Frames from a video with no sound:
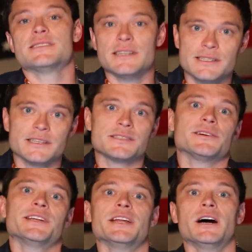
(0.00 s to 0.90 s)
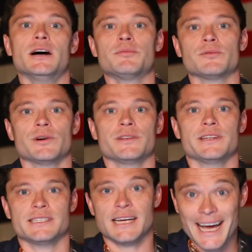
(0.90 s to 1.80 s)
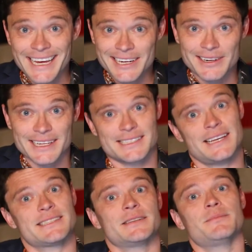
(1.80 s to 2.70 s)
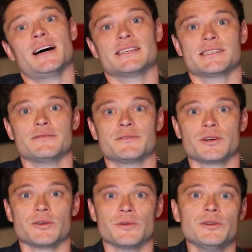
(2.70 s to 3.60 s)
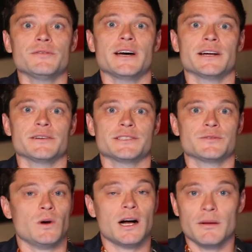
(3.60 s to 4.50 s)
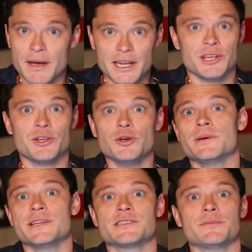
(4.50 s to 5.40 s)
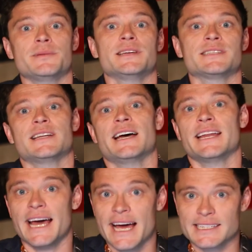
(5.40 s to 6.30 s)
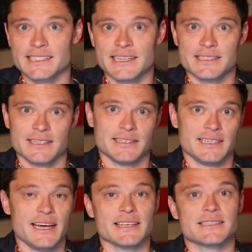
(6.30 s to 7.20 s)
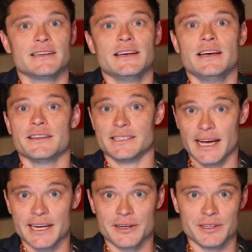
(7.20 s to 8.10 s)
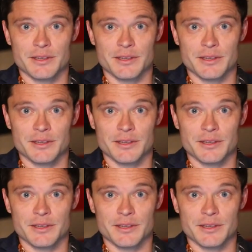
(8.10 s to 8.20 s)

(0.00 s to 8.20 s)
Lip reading: citizens are in an uproar that a tiger has tested positive for coronavirus, while many humans are being denied access to the test. The tiger